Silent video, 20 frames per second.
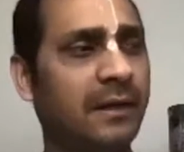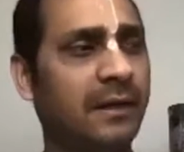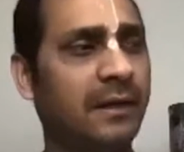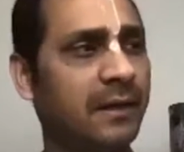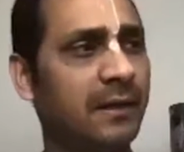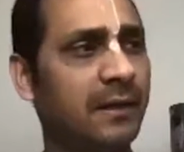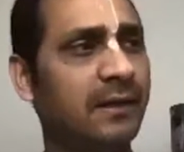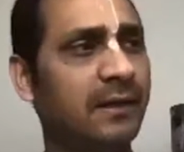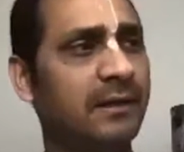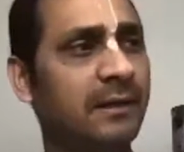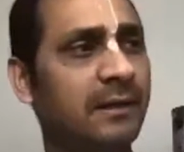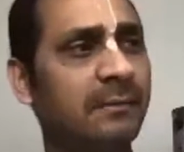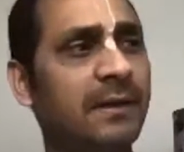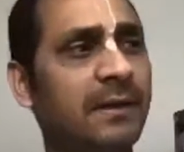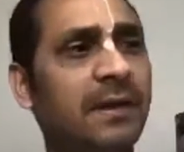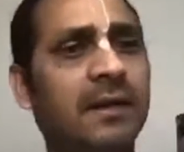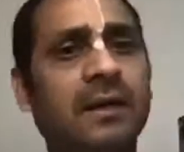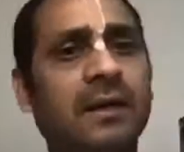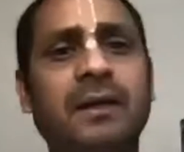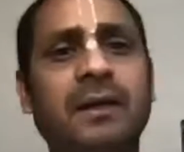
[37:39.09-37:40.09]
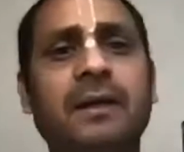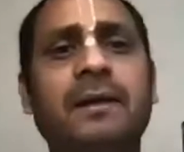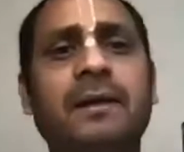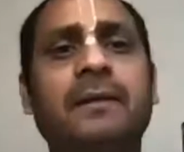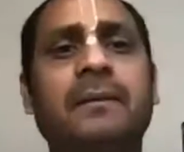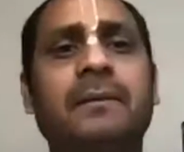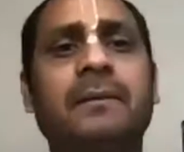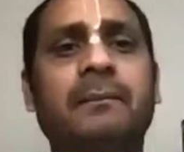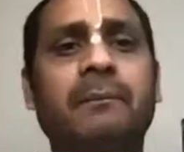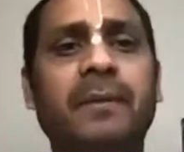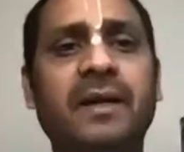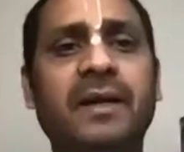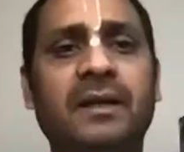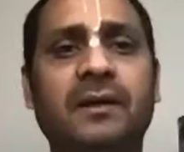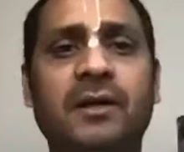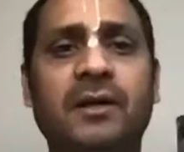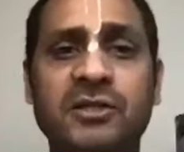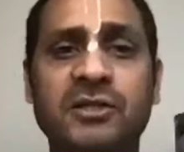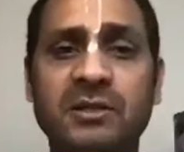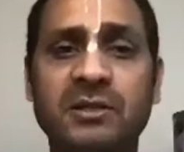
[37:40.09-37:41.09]
he in the middle, he met
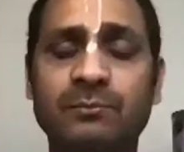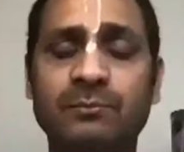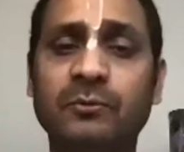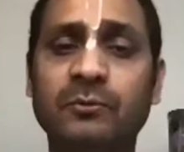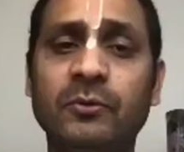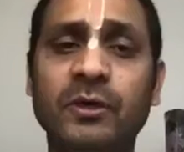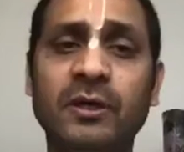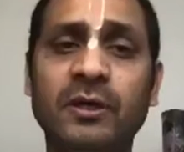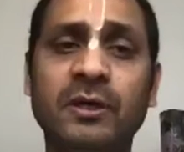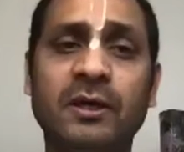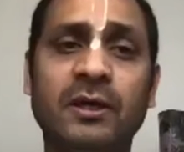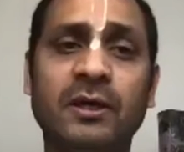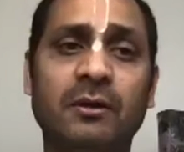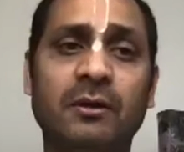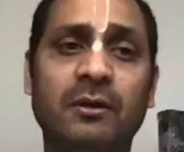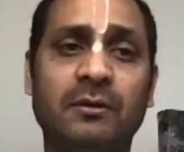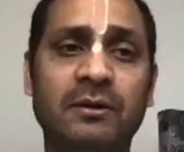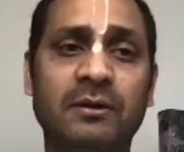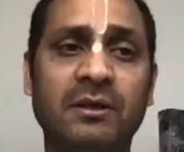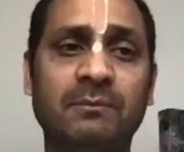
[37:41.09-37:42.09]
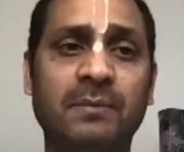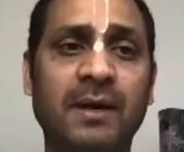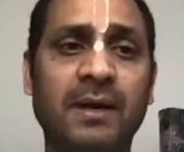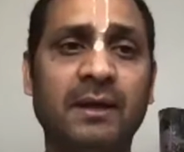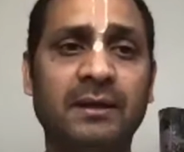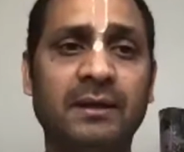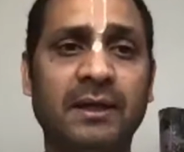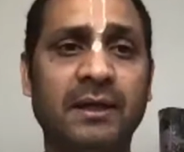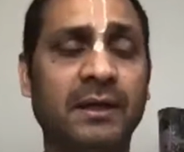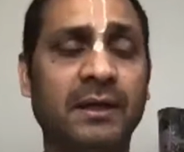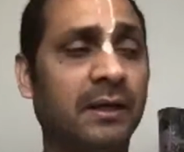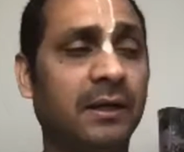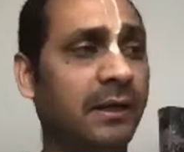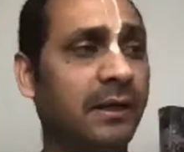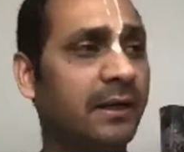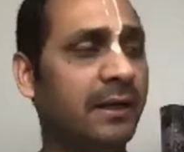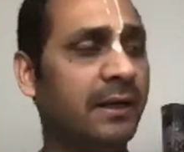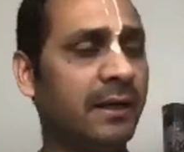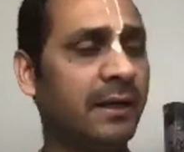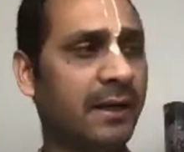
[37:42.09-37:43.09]
Kashyapa Muni on the path, and
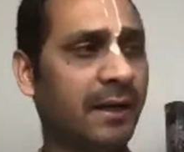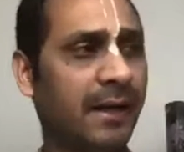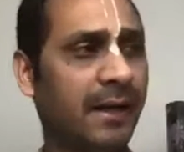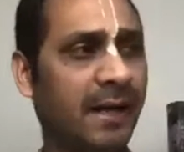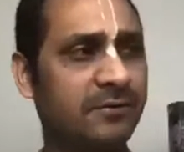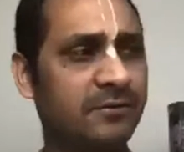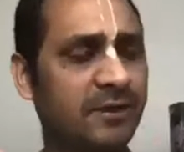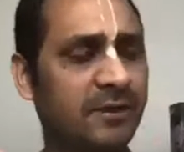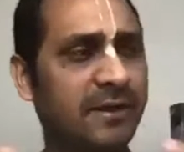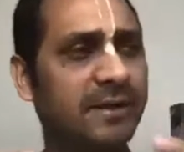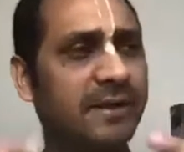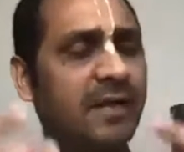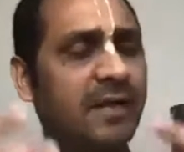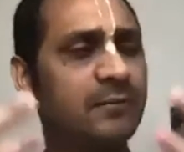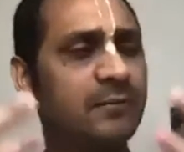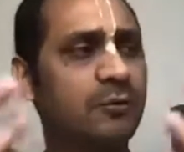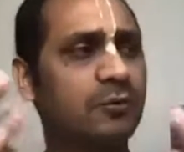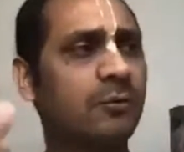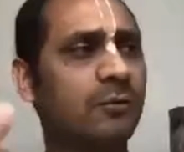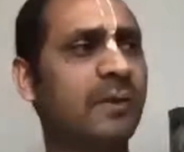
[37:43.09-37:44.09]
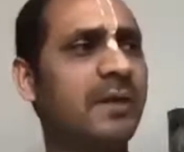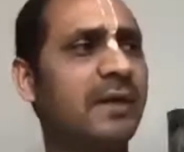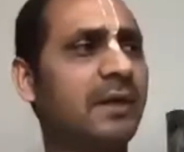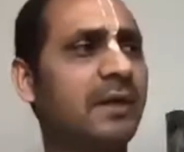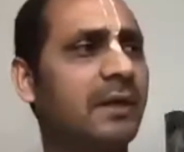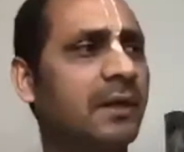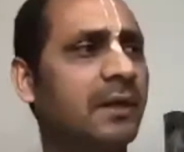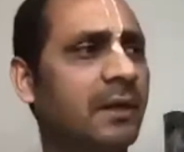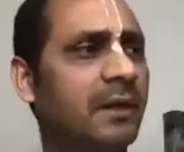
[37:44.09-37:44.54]
he gave so many